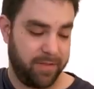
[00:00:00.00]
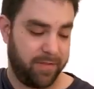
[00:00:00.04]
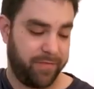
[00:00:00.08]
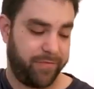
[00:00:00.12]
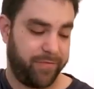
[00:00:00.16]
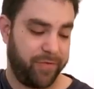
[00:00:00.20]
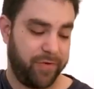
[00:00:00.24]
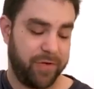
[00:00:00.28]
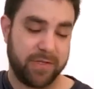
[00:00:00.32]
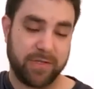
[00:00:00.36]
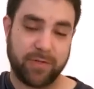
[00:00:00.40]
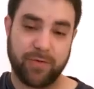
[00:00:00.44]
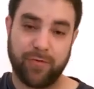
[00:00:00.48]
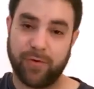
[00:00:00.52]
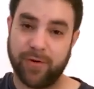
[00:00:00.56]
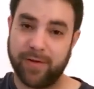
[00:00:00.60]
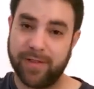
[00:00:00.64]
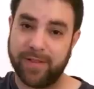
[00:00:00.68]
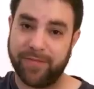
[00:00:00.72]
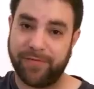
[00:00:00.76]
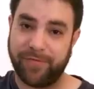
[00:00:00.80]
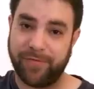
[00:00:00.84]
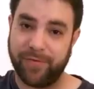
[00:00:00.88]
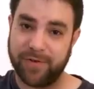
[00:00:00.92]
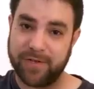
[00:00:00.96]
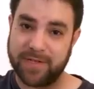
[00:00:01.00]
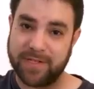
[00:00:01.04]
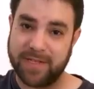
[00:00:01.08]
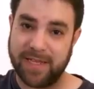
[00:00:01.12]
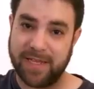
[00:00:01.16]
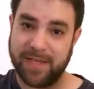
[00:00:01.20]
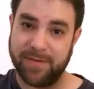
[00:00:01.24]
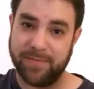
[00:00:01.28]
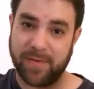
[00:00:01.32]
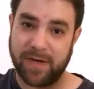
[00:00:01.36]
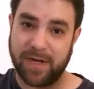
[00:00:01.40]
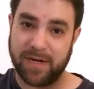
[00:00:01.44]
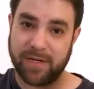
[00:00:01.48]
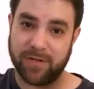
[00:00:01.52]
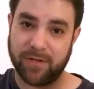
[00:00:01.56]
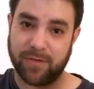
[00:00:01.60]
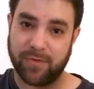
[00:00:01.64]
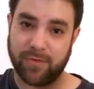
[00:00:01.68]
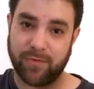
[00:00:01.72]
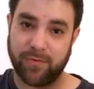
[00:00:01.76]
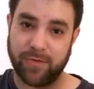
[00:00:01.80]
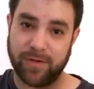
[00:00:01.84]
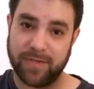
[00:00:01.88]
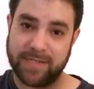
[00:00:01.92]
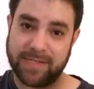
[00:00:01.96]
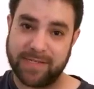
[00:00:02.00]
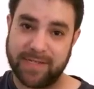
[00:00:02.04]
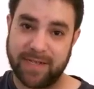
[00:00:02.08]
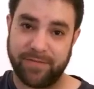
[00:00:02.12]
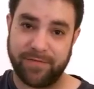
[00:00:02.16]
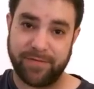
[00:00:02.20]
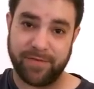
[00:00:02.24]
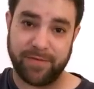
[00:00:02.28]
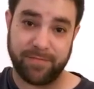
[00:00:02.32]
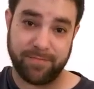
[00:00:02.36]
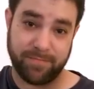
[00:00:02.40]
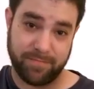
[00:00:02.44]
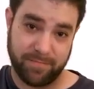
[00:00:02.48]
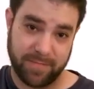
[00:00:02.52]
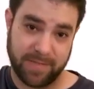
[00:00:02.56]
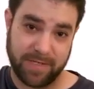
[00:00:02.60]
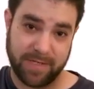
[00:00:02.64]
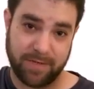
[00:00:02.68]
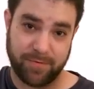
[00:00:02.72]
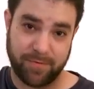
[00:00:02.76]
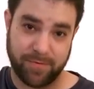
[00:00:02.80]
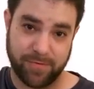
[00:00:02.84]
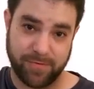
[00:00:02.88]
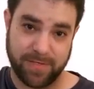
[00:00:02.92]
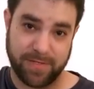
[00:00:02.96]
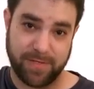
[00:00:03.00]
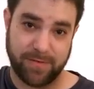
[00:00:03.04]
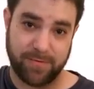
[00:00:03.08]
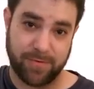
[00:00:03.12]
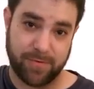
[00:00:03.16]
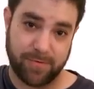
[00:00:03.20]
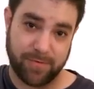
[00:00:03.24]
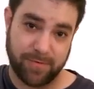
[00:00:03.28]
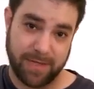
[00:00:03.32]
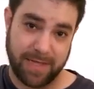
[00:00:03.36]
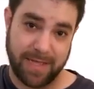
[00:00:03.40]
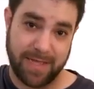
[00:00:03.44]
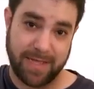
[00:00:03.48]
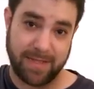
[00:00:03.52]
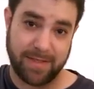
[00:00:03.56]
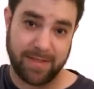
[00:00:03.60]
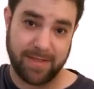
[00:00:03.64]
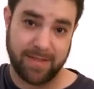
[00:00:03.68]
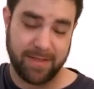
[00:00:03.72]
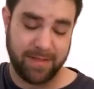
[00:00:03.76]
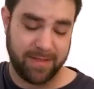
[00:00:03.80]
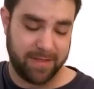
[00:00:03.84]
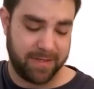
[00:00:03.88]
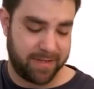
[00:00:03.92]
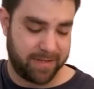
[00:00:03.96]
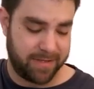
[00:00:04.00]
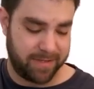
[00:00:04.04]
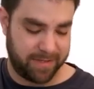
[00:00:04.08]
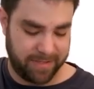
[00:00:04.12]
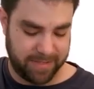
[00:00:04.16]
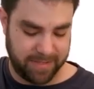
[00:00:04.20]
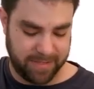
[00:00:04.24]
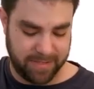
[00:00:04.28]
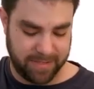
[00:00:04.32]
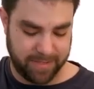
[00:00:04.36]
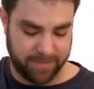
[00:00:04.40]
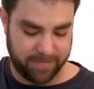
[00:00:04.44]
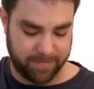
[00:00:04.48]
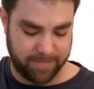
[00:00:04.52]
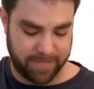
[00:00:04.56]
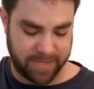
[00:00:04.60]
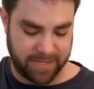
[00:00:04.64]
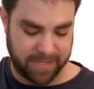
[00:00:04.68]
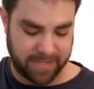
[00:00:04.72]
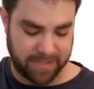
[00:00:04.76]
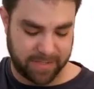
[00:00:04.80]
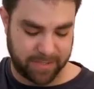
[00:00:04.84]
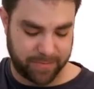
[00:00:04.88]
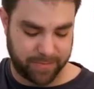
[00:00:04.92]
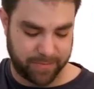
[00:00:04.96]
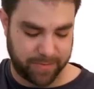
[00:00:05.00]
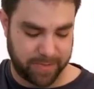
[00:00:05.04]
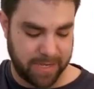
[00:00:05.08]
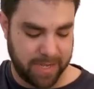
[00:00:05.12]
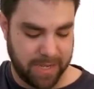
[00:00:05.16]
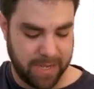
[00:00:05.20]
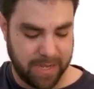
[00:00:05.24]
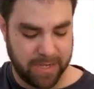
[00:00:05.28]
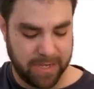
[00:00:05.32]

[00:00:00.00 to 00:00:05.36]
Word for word: The first chord, the first E minor chord, 7 0 0 and the E bass note.